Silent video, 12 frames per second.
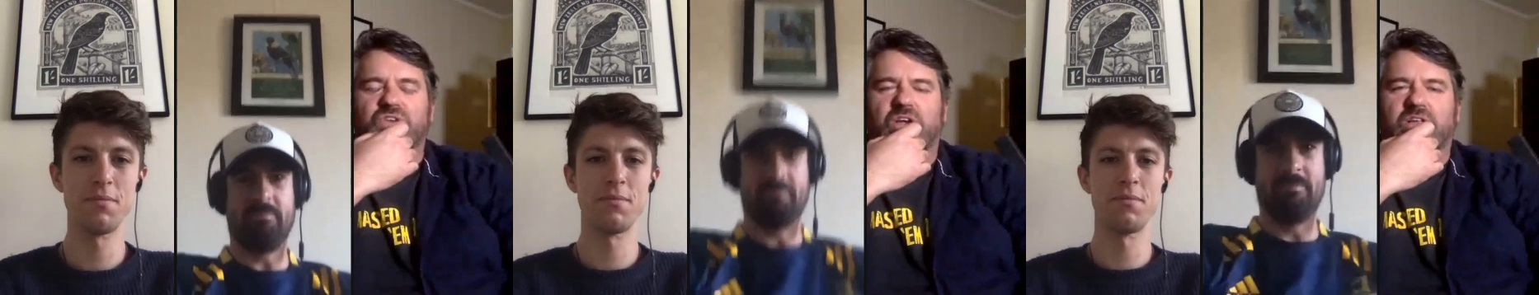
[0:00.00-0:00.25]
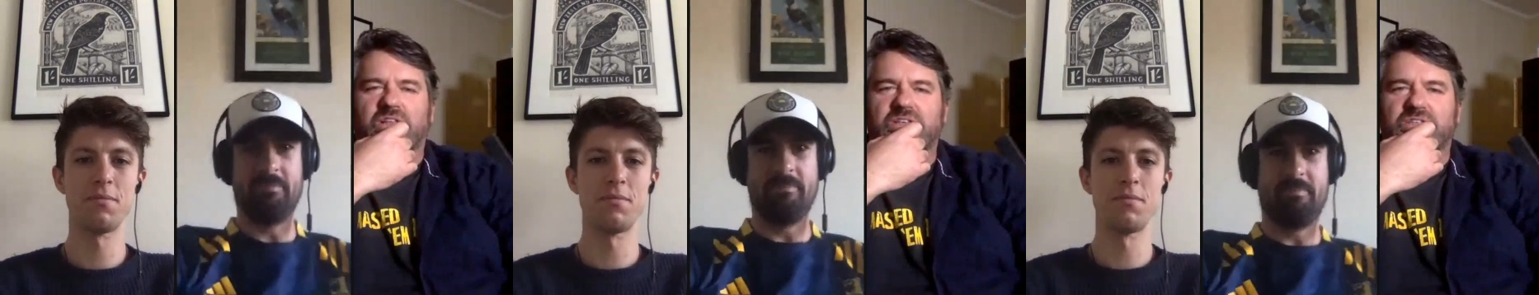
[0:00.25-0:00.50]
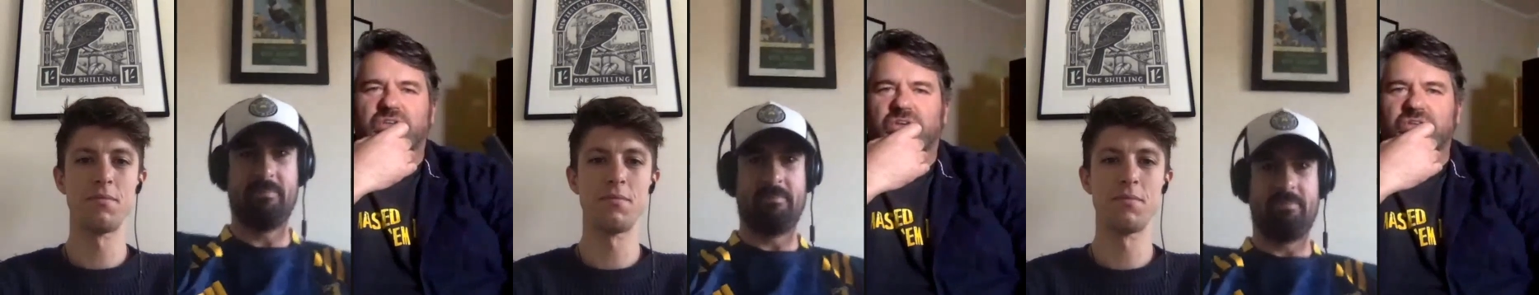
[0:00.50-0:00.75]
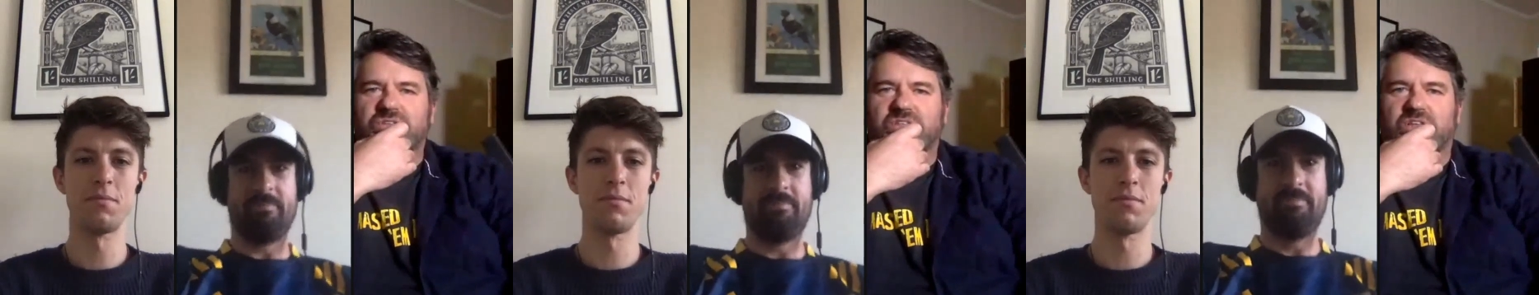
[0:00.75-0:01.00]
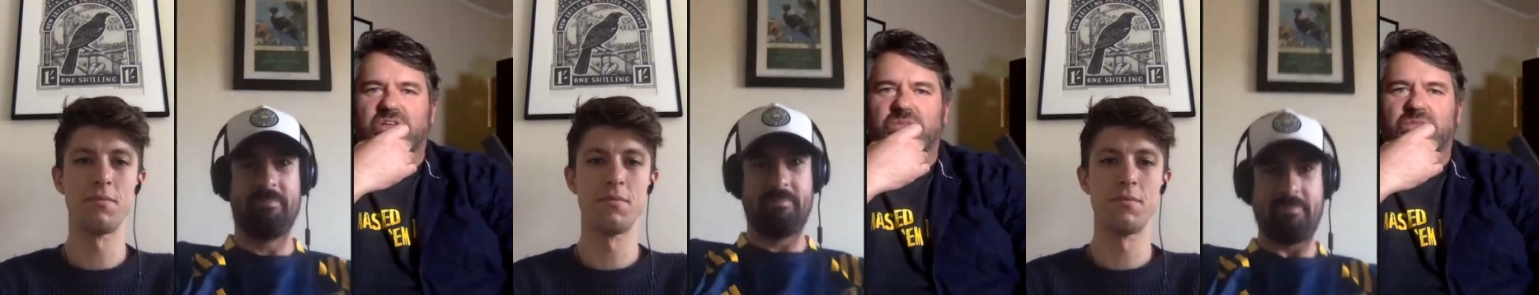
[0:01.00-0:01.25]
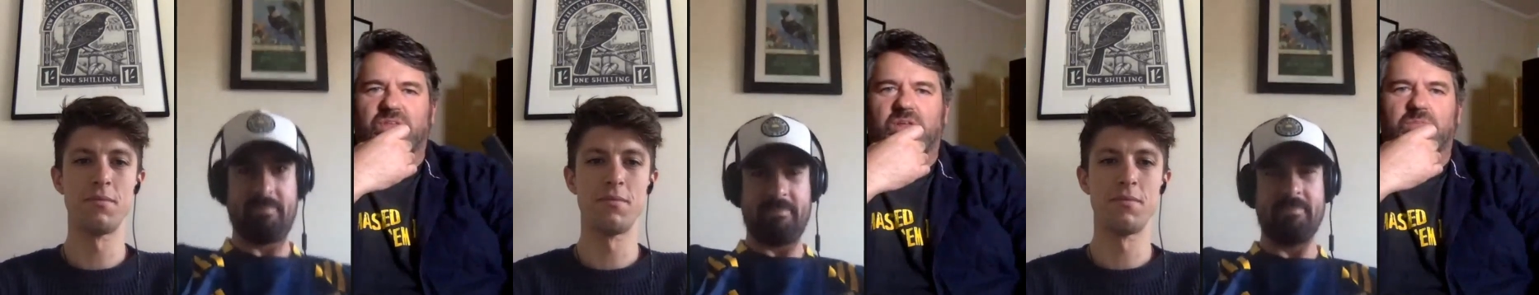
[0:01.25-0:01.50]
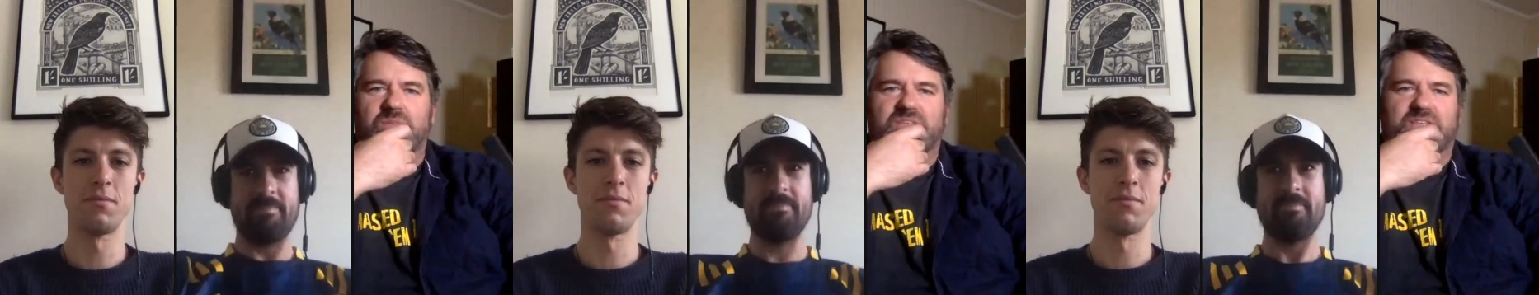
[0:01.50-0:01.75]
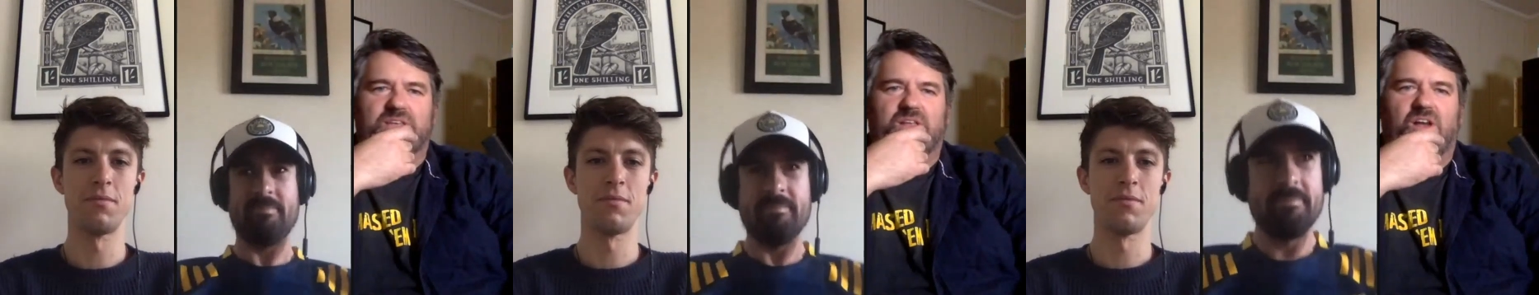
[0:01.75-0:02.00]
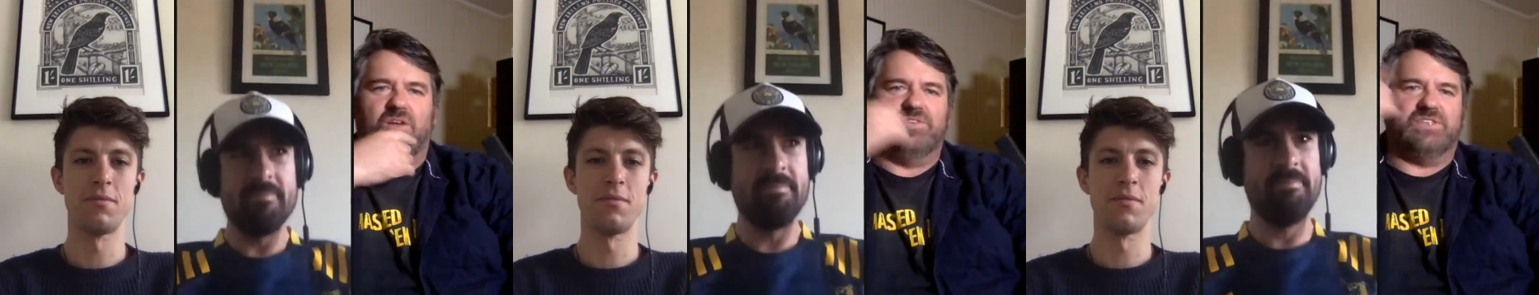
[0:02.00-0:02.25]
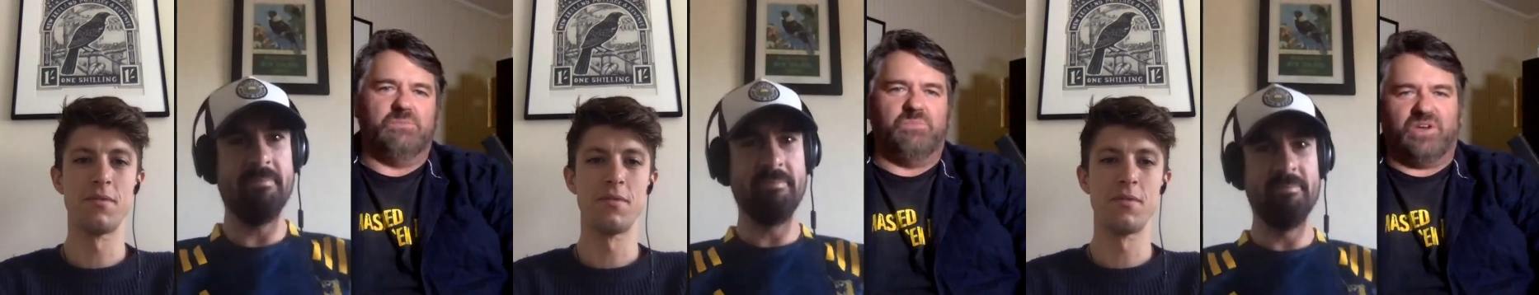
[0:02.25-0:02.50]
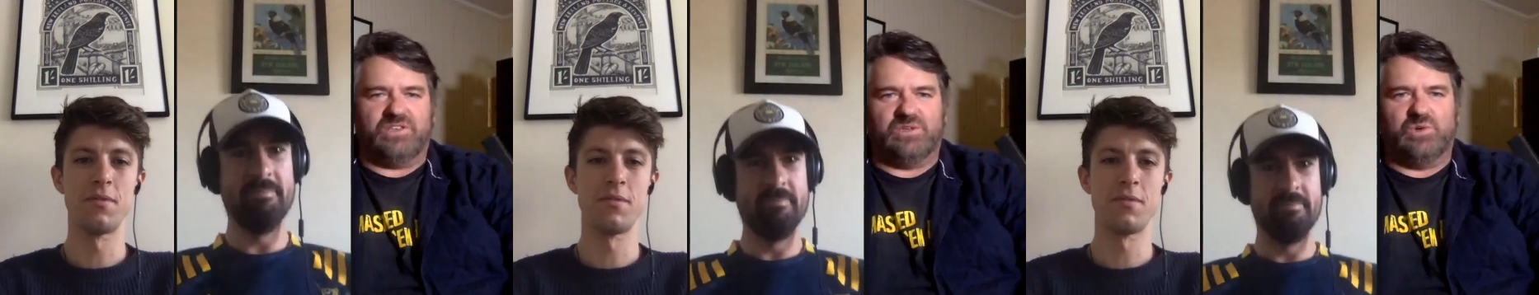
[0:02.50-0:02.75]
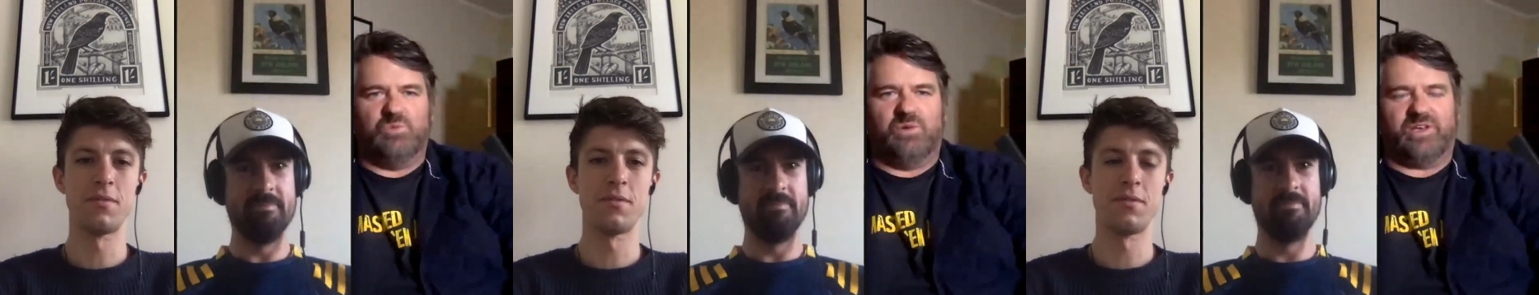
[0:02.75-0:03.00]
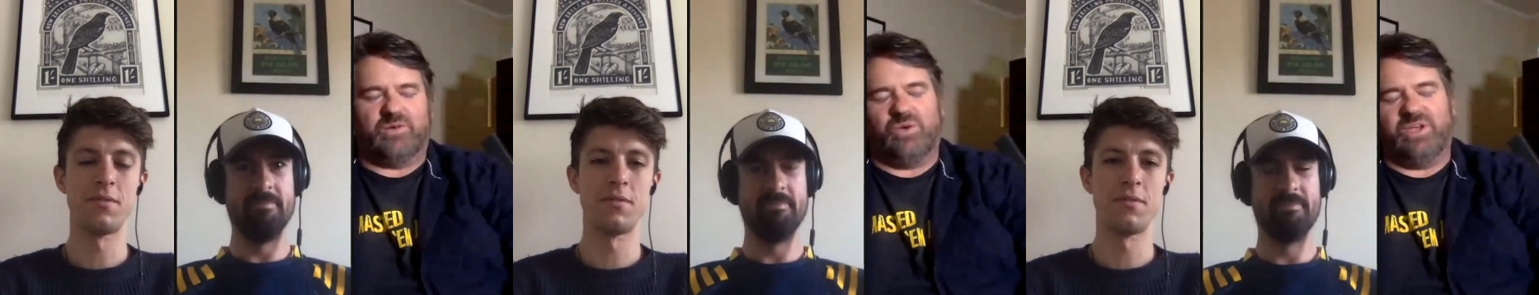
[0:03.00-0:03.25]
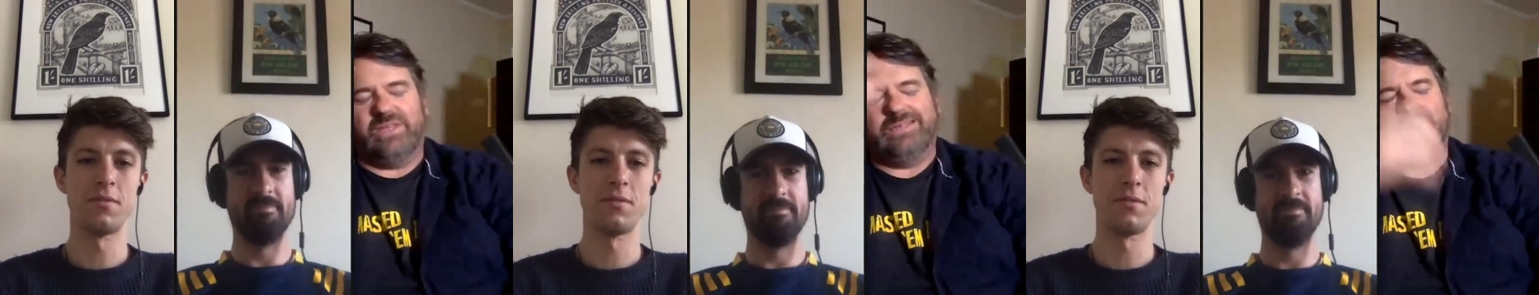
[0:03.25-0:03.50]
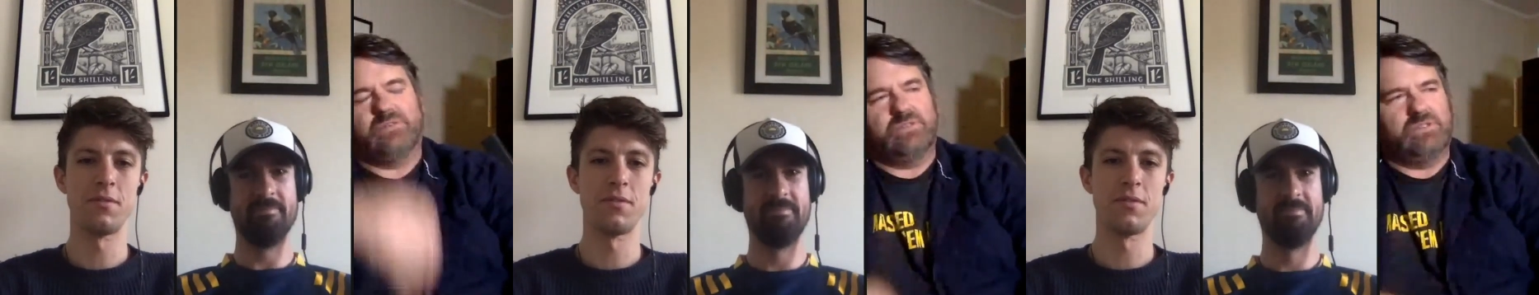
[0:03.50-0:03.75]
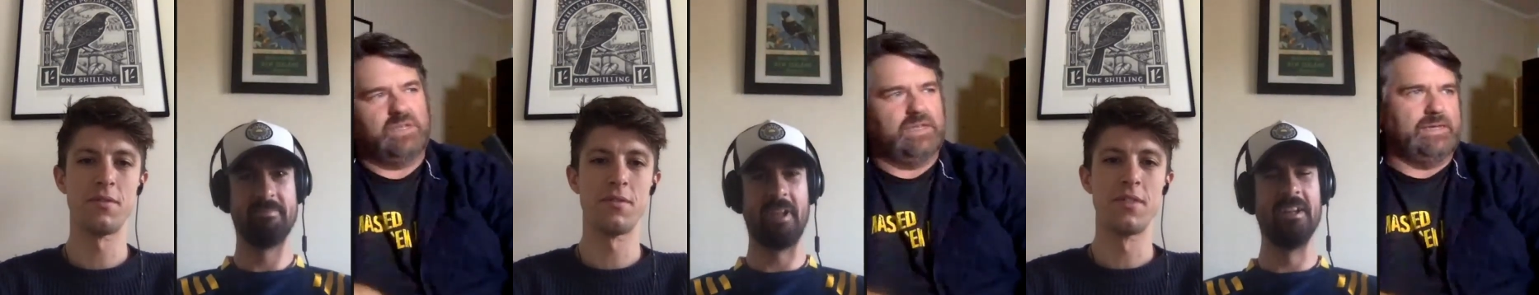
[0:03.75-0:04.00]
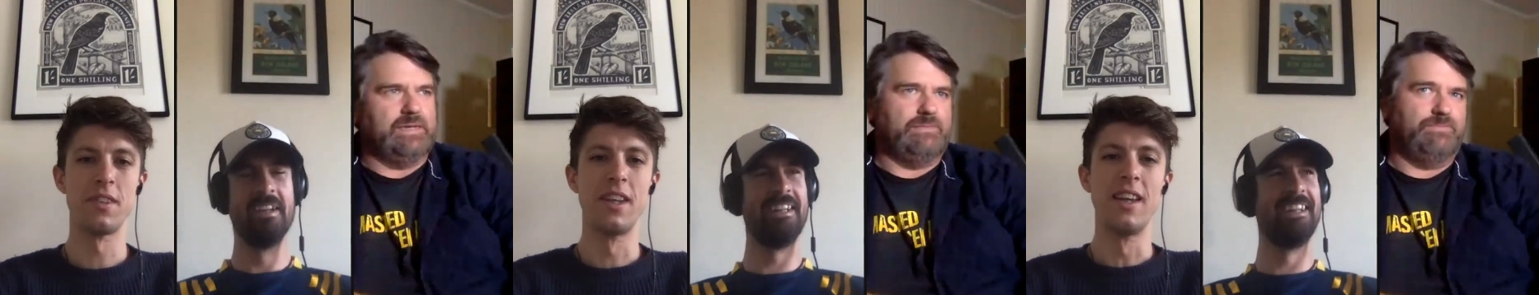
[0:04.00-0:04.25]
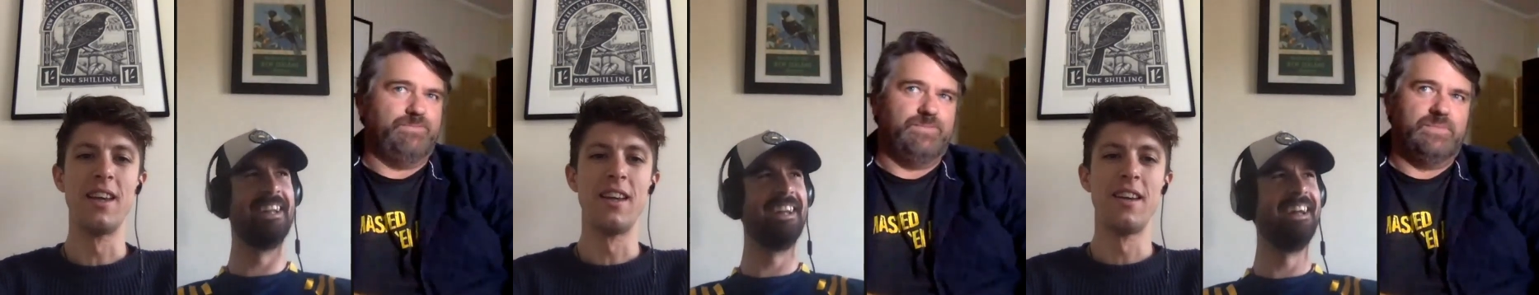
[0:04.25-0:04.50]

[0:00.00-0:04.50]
Speaker 1: cycling songs that I that I'm missing? Like obviously, "Bicycle" by Queen. Um,